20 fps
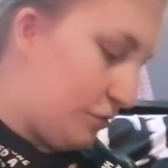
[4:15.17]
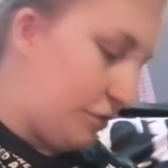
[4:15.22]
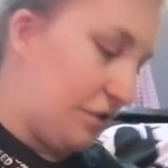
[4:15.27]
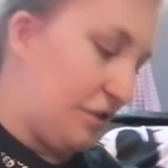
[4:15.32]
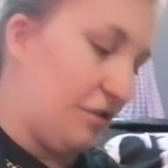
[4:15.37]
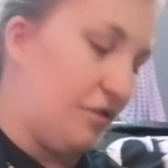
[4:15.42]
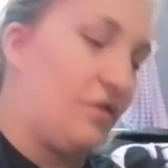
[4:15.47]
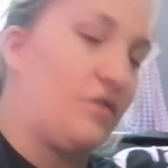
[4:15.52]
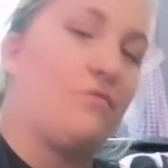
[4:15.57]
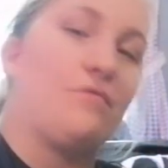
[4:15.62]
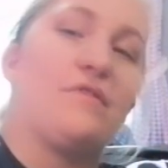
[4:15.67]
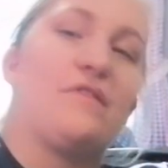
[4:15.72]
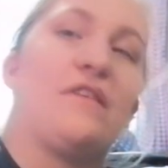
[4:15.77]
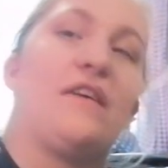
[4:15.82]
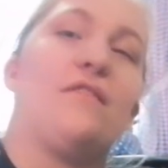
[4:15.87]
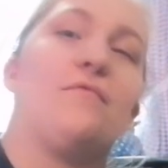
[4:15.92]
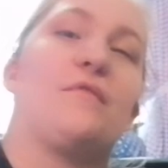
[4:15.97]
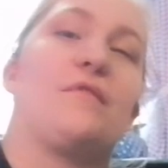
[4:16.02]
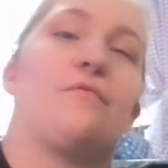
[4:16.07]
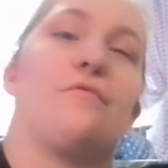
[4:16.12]
Okay, this is
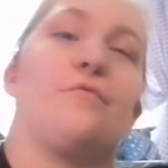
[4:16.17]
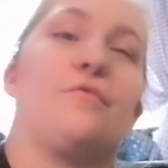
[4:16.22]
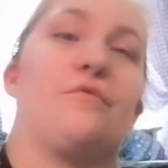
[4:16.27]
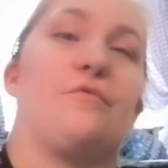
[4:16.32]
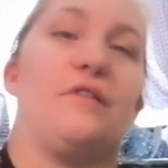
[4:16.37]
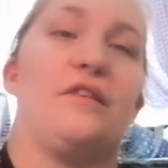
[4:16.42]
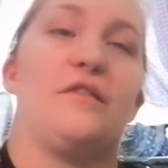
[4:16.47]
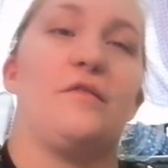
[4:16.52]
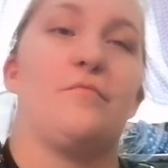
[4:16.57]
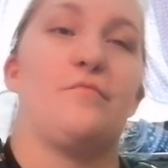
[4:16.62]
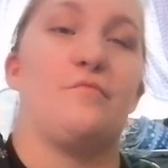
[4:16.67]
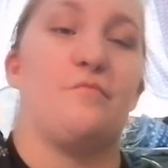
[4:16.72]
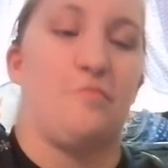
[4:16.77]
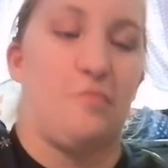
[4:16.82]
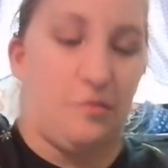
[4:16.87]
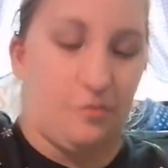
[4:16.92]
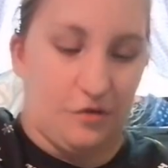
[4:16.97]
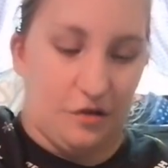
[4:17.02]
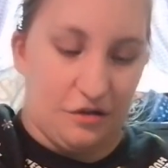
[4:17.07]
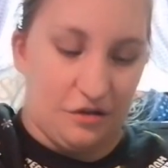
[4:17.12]
kind of really random.
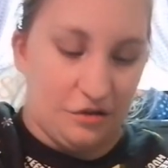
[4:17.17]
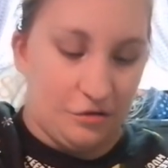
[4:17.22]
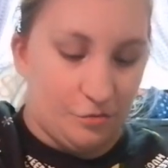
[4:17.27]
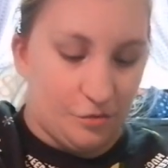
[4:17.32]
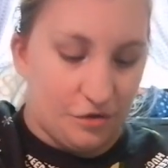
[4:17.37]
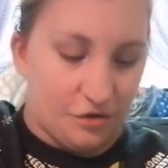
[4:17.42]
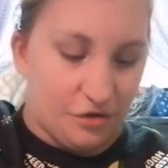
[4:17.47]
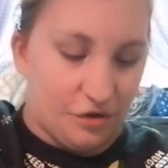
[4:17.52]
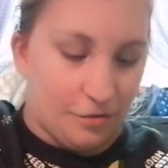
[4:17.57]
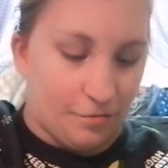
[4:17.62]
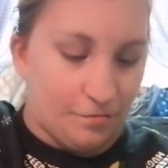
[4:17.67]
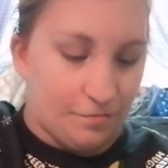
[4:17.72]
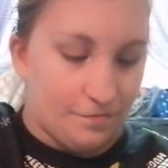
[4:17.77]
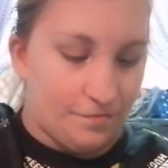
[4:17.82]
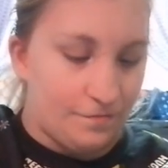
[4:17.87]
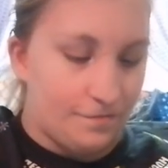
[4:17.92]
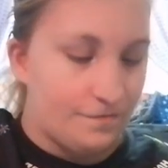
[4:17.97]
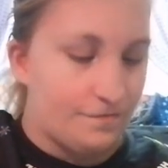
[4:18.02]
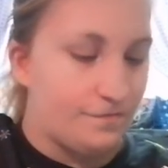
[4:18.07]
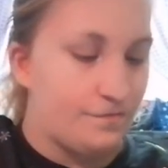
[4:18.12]
I've got two of them.
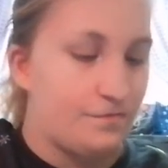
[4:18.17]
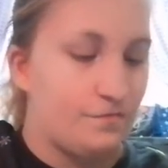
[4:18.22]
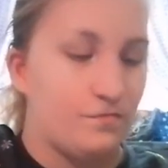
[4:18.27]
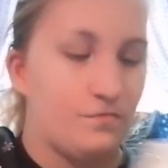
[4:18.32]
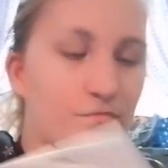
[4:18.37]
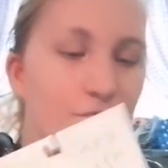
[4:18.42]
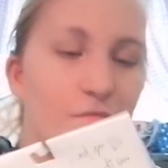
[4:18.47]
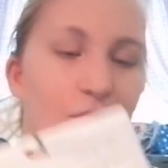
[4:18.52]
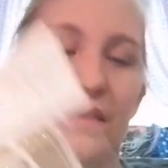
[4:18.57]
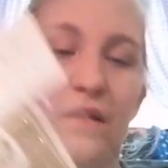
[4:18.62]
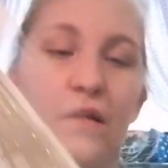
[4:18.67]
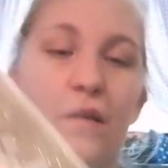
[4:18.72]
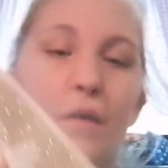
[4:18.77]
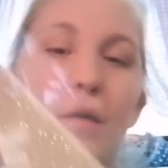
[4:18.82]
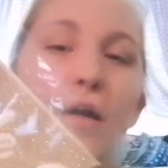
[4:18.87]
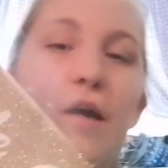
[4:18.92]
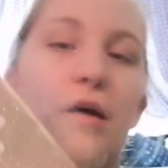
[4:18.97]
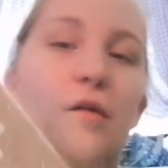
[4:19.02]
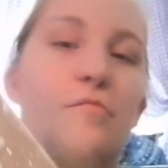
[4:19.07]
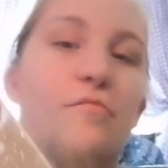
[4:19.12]

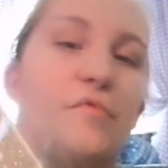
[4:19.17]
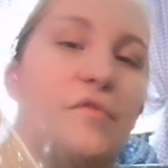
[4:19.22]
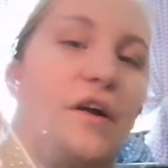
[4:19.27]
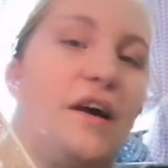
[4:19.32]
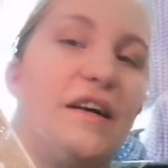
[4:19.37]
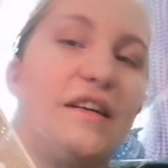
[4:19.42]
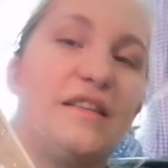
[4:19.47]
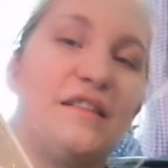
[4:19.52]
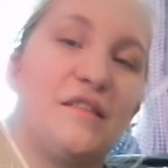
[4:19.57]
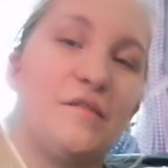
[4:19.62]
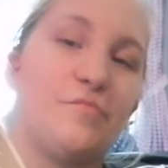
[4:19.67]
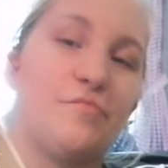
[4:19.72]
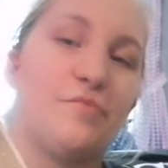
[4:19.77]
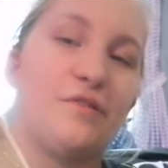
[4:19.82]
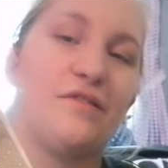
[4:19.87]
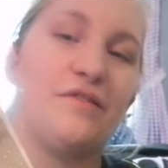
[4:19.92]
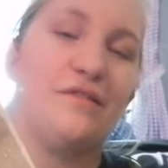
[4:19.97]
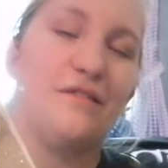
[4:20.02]
Bride to...